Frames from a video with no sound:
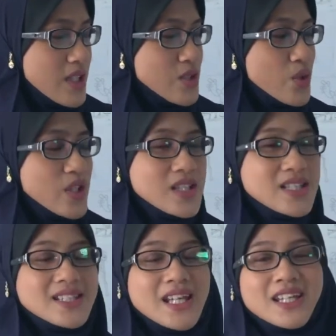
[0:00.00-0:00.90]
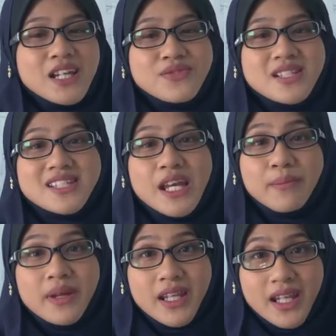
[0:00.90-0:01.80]
So it gives the
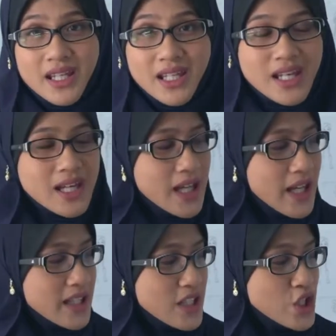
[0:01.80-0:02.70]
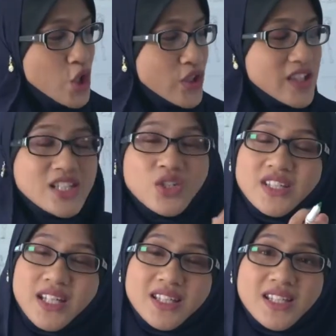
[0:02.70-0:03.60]
same meaning and it shortens your
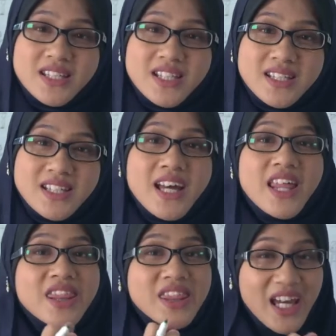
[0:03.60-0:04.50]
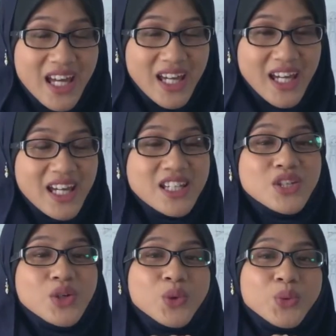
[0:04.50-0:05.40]
sentences. Then
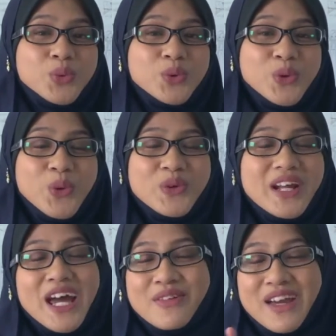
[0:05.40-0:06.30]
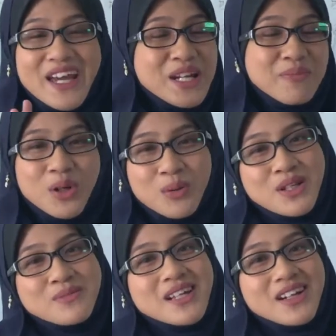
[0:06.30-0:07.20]
you won't have any
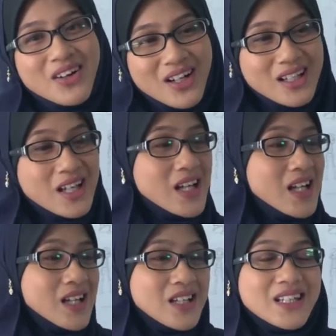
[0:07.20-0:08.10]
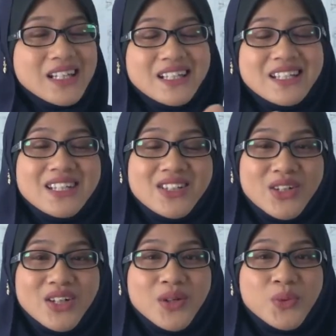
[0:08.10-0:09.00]
problems at all in
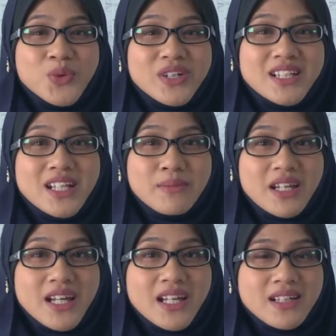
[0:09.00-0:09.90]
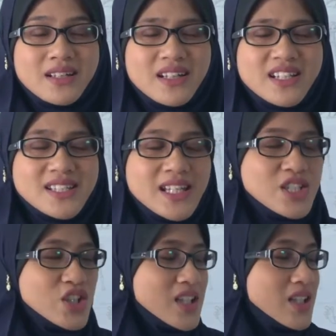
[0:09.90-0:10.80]
your word limit
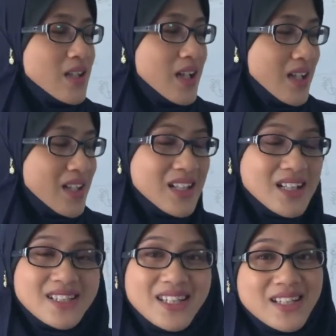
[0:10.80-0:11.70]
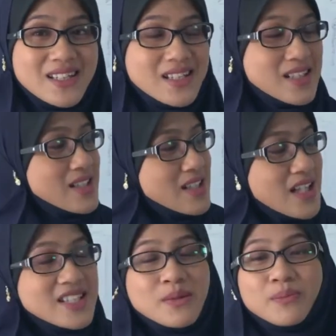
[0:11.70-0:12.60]
extension. See?
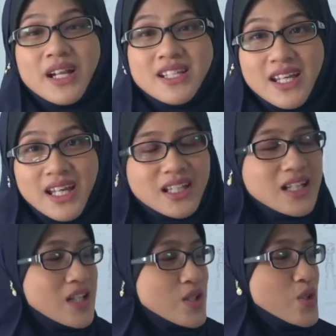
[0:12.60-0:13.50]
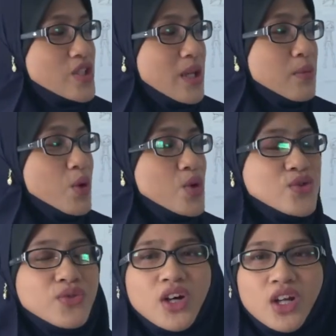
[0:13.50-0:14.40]
As simple as that. So same
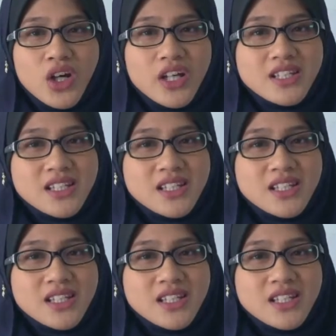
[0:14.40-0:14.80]
goes for a lot.